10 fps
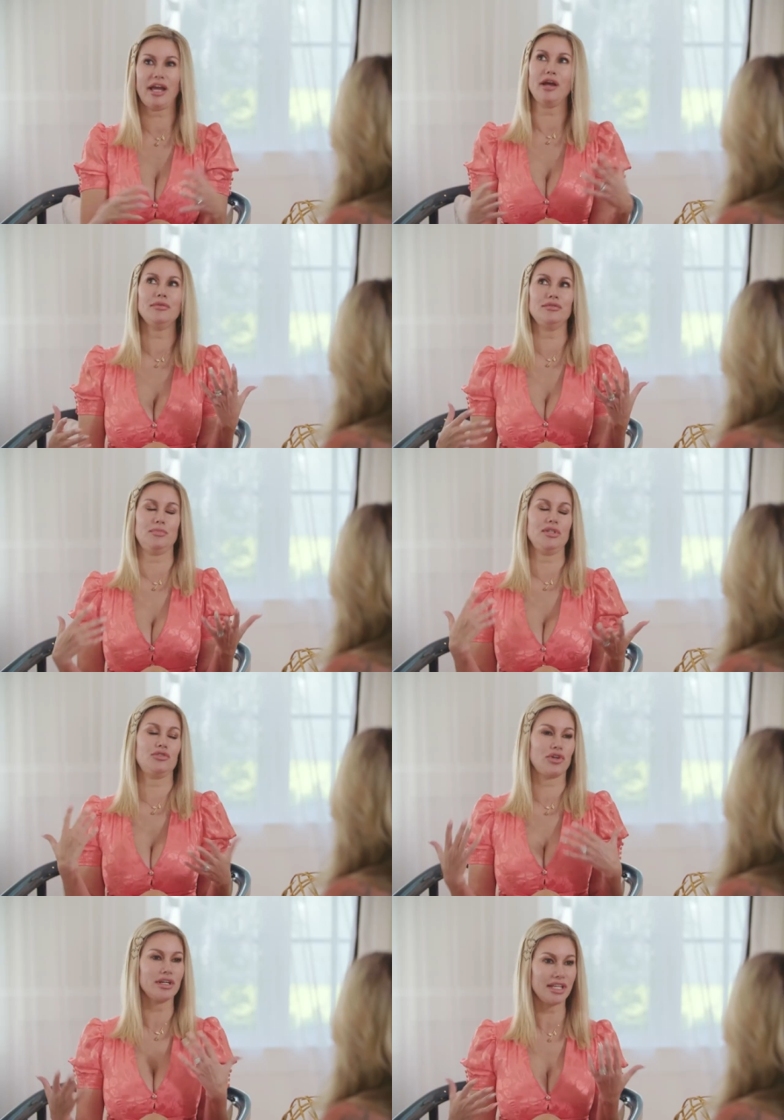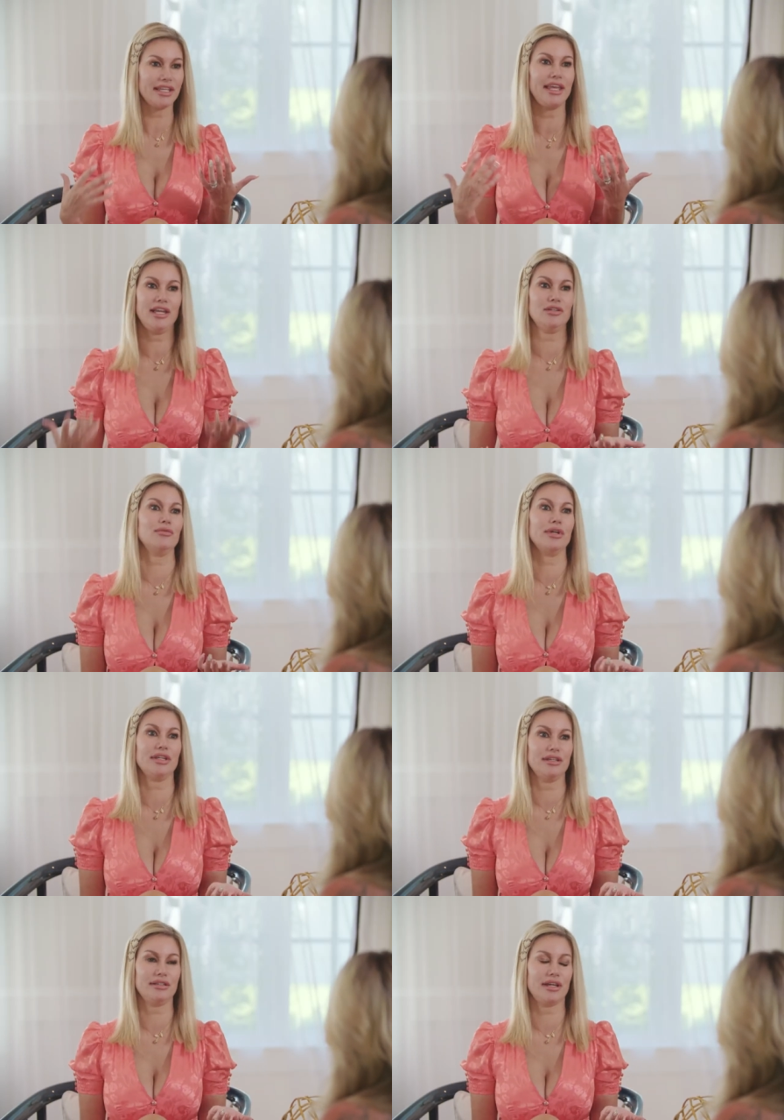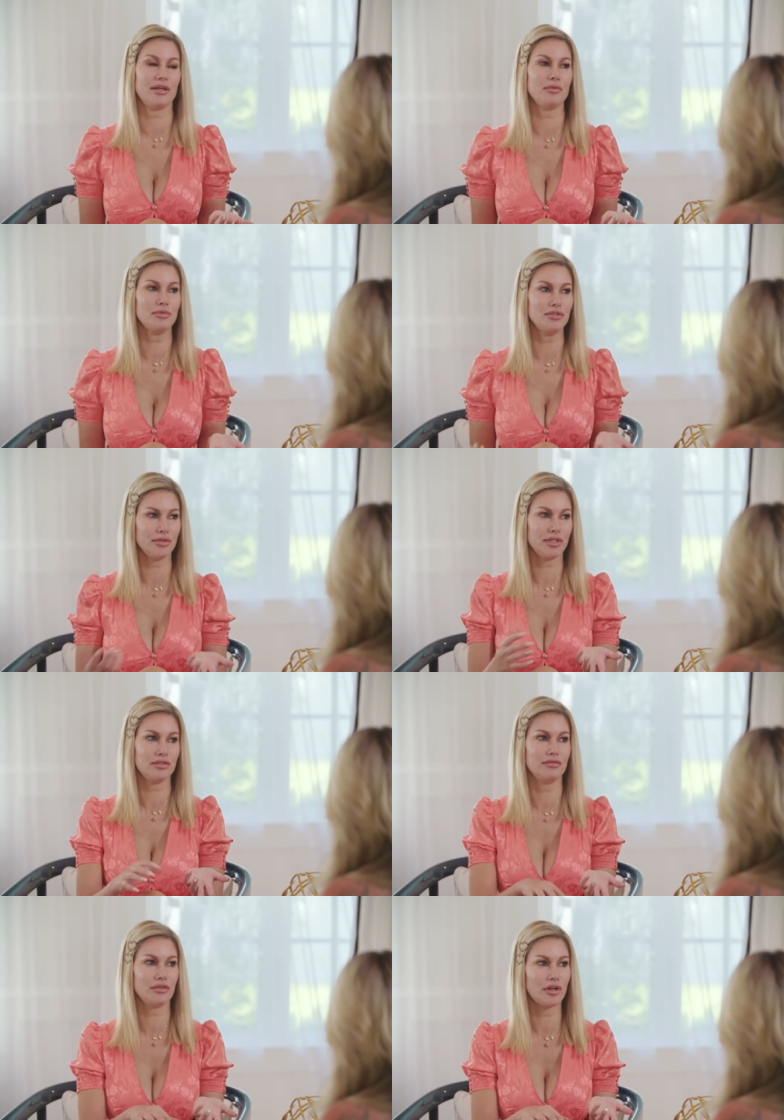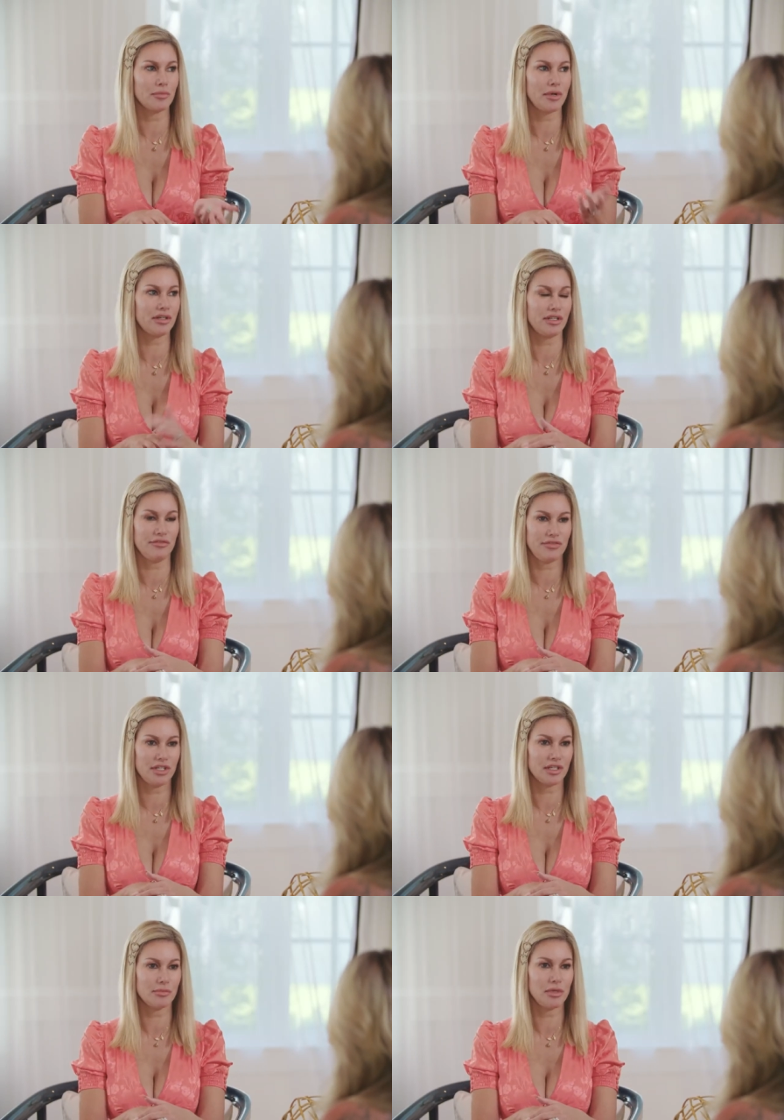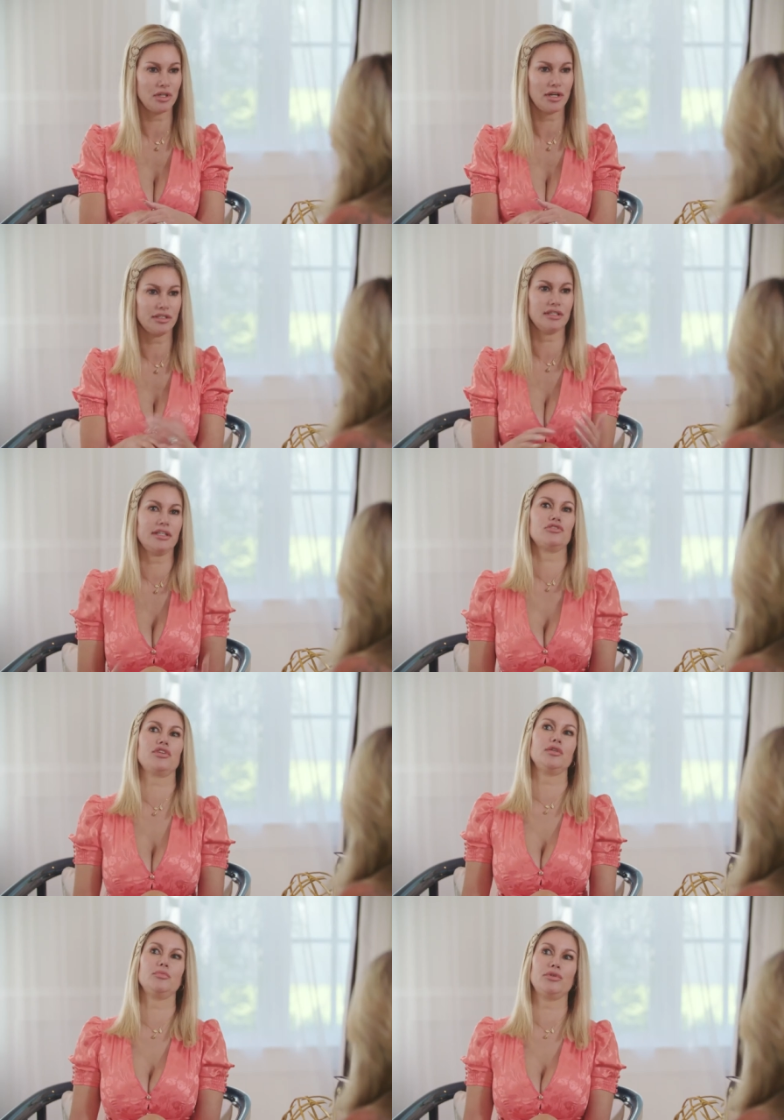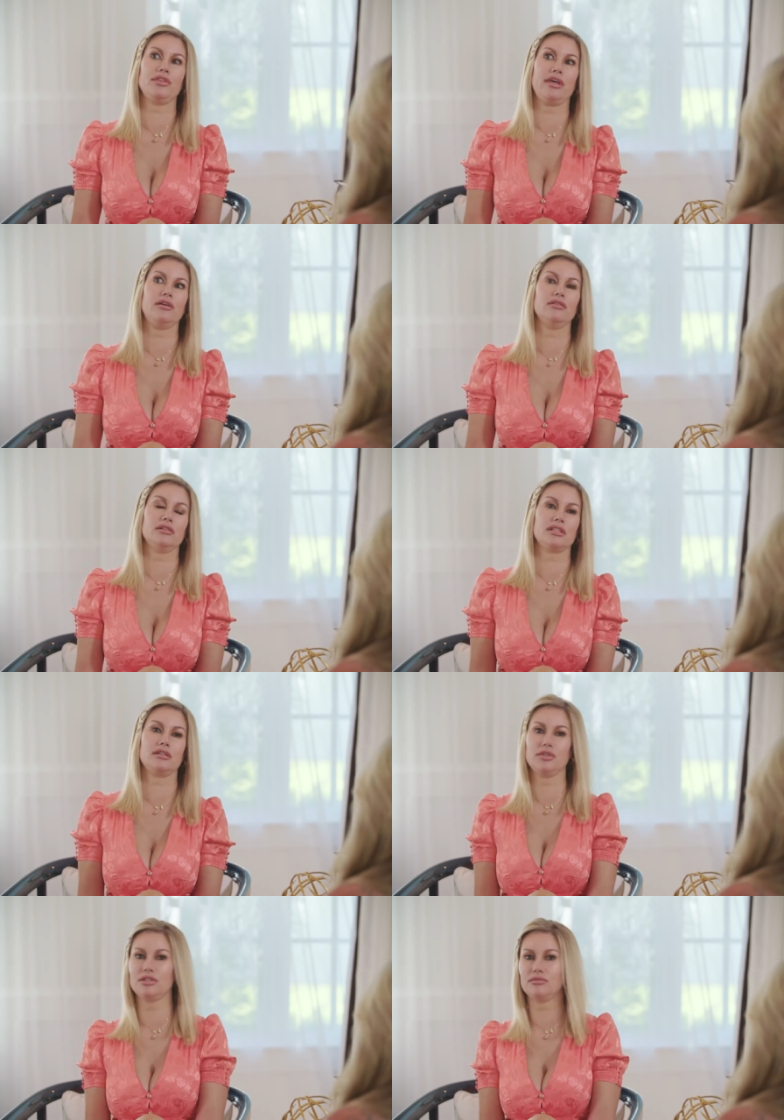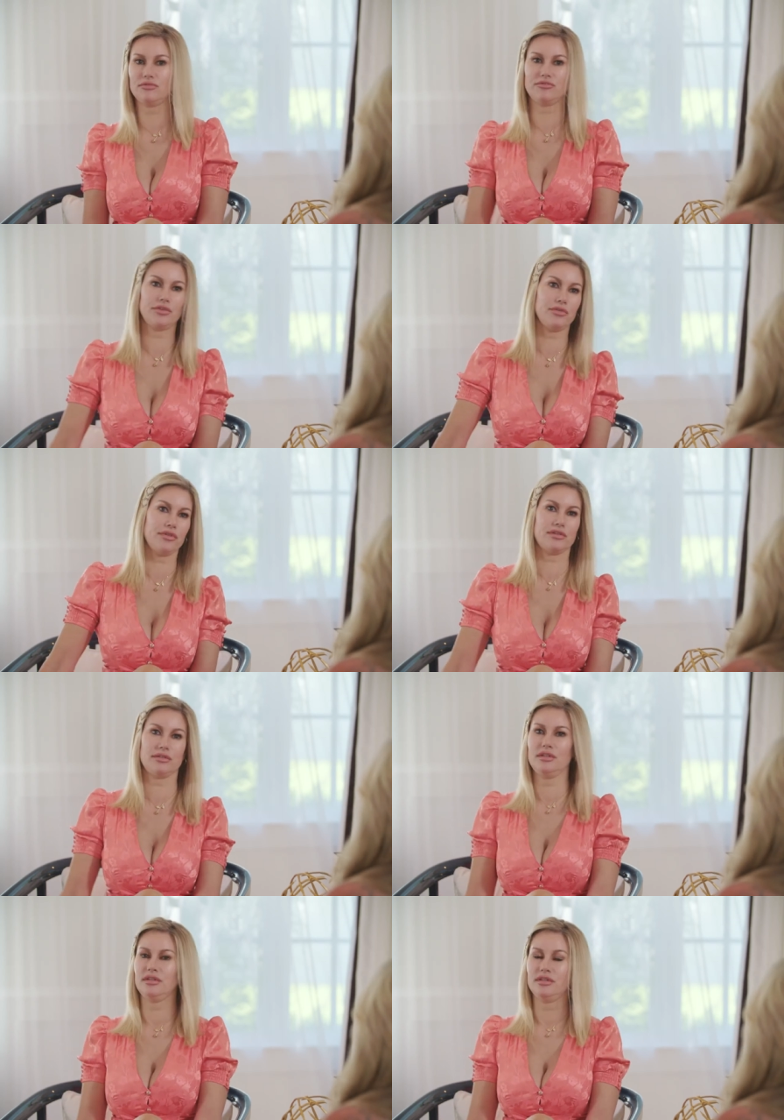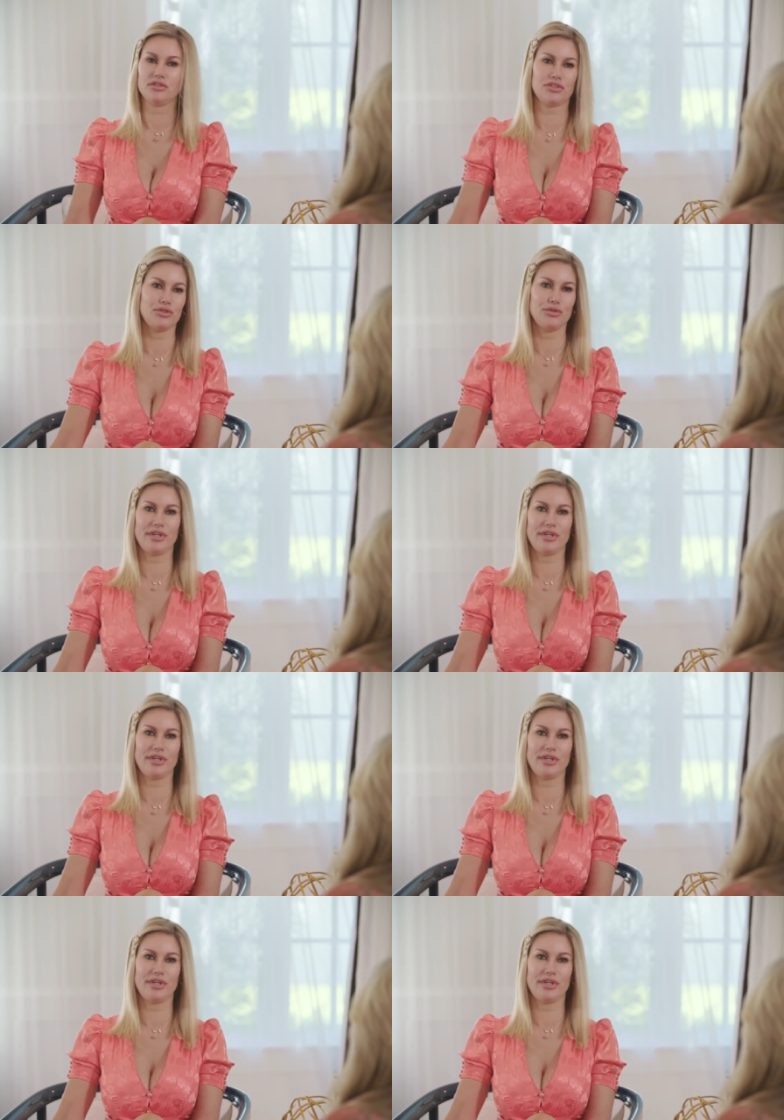I would be trying to gain weight. Mm-hmm. I remember doing an Armani fitting in Milan and like trying to breathe out because I couldn't fill the suit